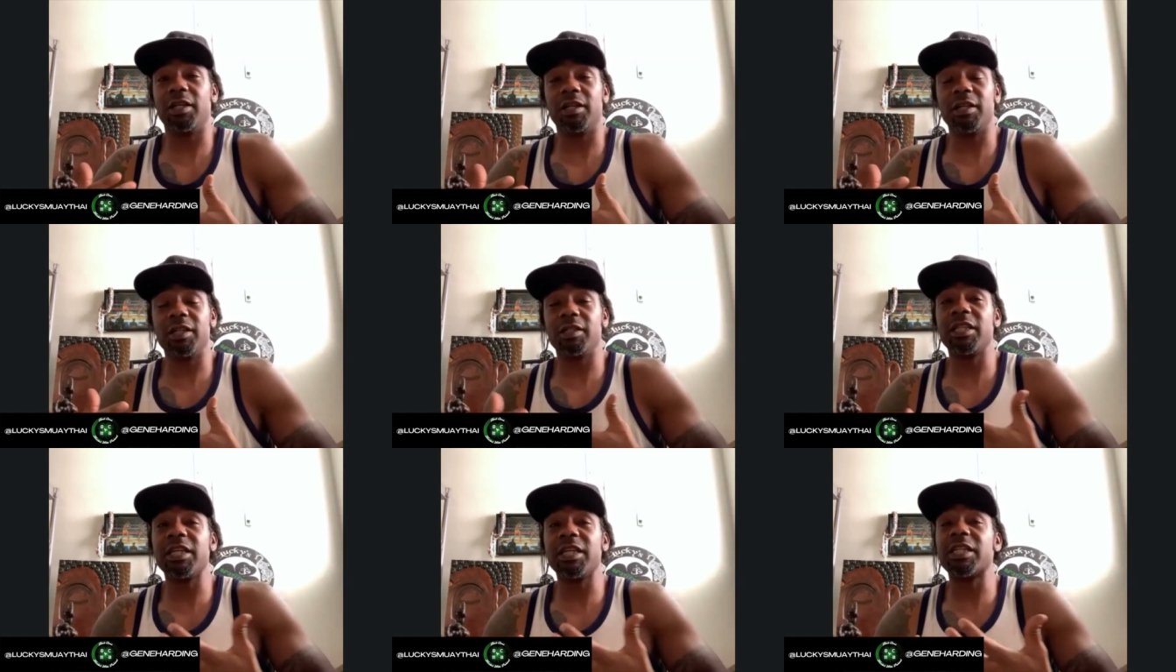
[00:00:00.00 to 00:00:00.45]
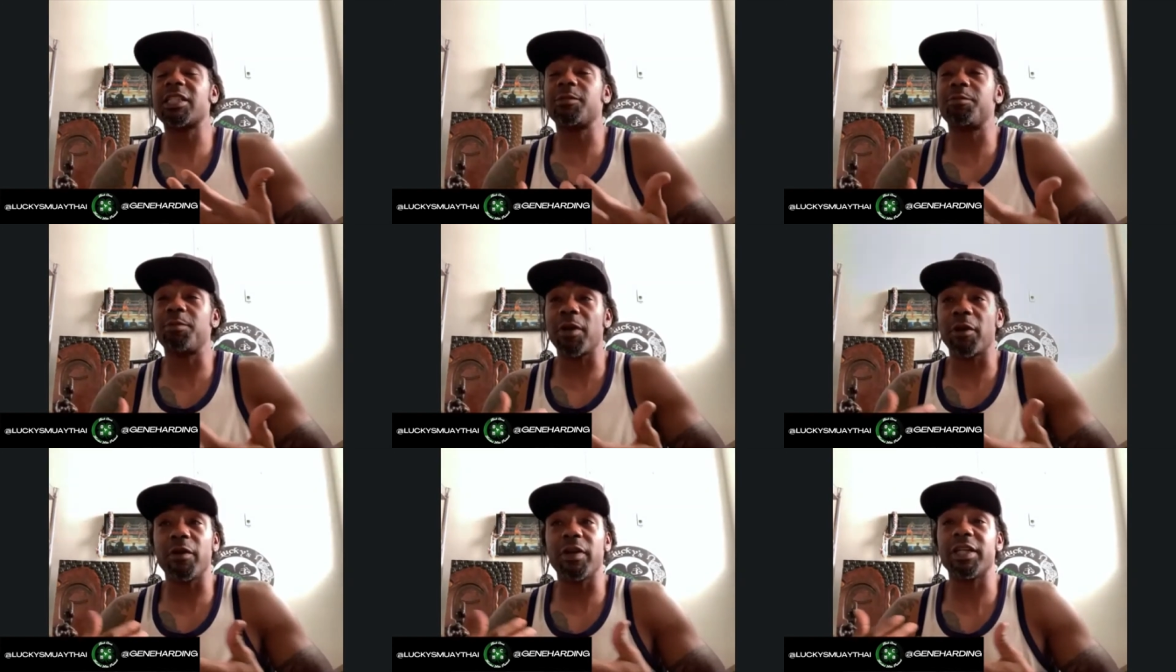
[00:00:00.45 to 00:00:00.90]
and the
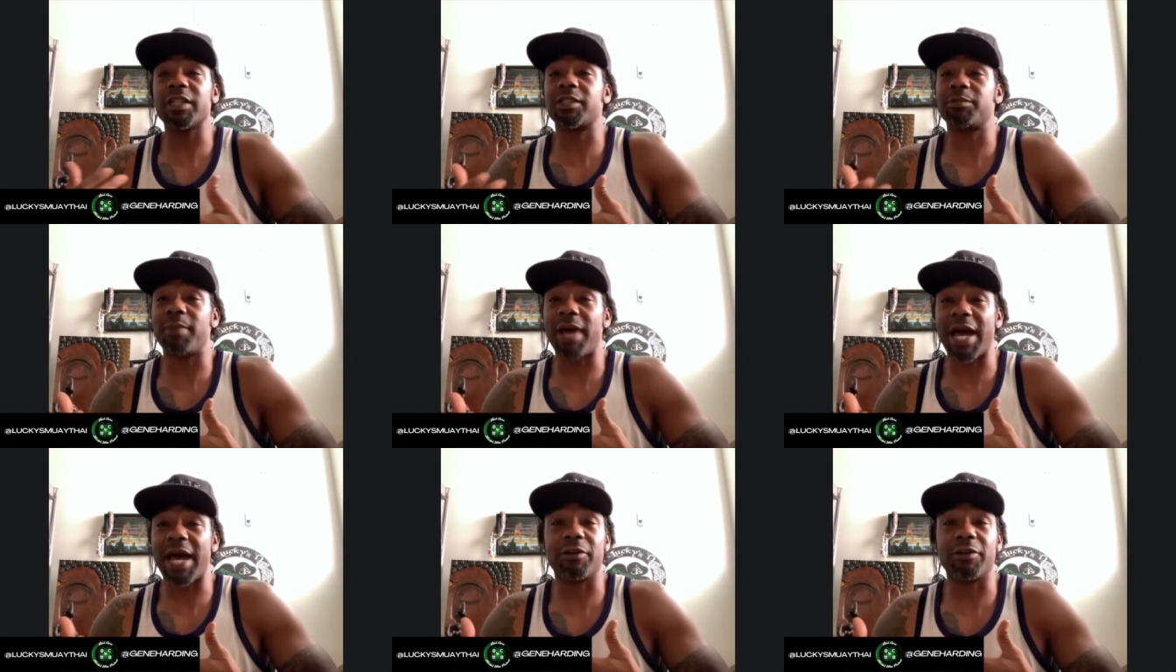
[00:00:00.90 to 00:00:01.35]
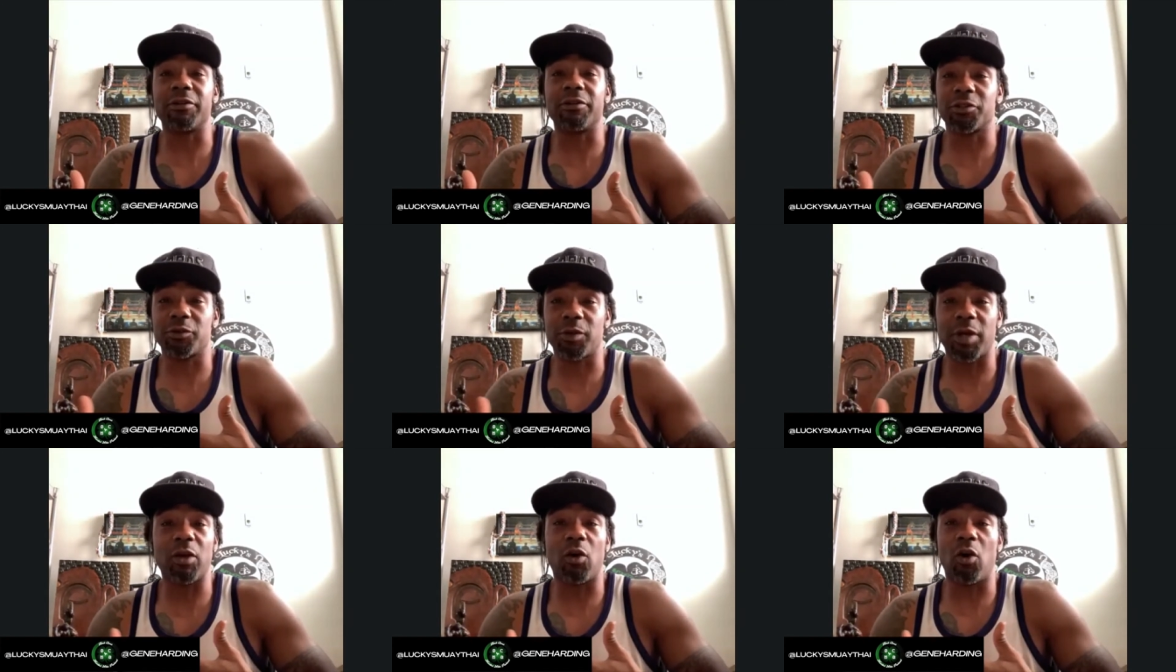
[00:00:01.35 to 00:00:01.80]
experience
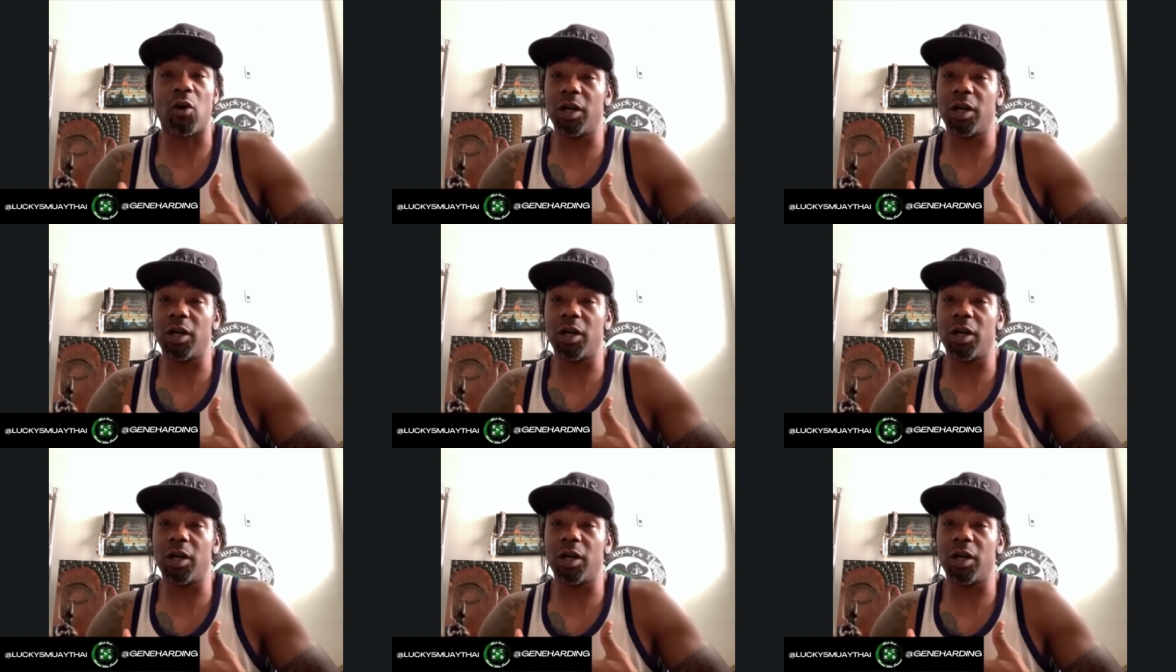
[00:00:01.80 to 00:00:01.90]
matters, right?